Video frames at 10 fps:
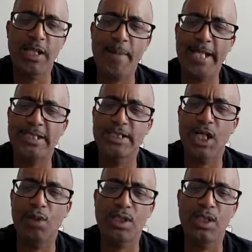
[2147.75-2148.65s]
but let me ask this,
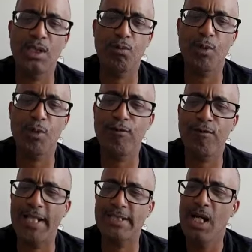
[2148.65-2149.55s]
Coach, uh, real, real
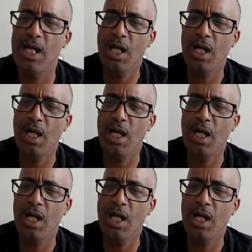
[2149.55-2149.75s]
fast.